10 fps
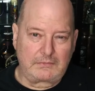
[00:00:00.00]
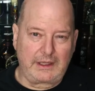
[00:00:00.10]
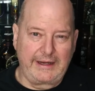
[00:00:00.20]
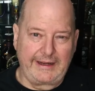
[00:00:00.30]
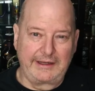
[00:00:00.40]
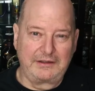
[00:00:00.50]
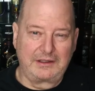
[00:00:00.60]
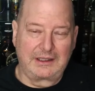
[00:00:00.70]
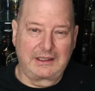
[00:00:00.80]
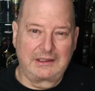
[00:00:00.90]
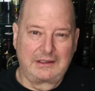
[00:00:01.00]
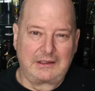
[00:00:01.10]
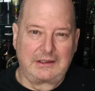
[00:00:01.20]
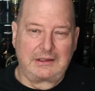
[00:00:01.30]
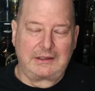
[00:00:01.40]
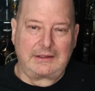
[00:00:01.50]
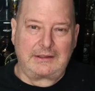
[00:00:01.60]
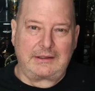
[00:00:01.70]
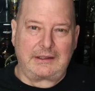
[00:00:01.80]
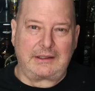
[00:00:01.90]
And uh,
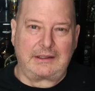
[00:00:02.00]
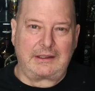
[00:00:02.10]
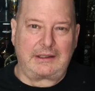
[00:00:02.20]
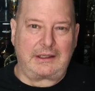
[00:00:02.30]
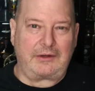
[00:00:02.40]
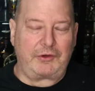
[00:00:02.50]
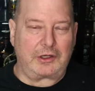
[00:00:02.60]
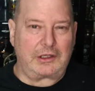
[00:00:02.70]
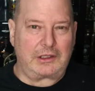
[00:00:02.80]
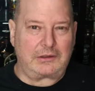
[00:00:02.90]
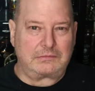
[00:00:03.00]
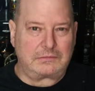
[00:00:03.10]
if you're going to